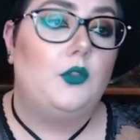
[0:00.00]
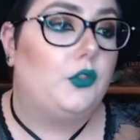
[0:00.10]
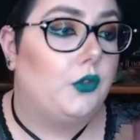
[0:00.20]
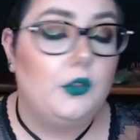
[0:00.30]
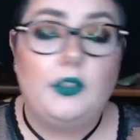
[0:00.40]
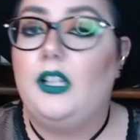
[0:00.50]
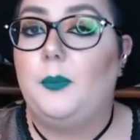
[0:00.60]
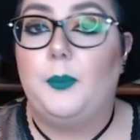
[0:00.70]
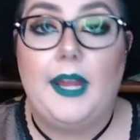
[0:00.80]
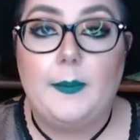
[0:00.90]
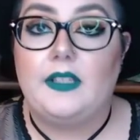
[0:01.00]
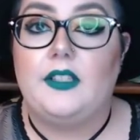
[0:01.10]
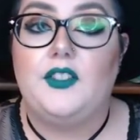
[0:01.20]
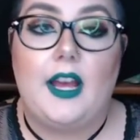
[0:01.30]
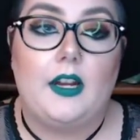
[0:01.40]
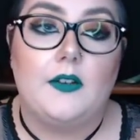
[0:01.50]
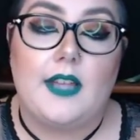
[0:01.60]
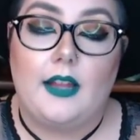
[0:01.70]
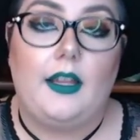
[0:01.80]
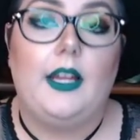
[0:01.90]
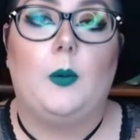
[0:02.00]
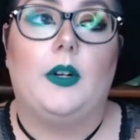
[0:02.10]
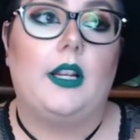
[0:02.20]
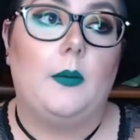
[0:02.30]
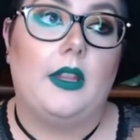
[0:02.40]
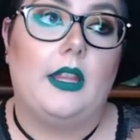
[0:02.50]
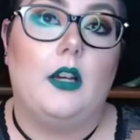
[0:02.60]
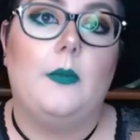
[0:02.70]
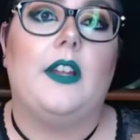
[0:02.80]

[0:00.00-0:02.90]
Truly pigmented shadows, I like working with them.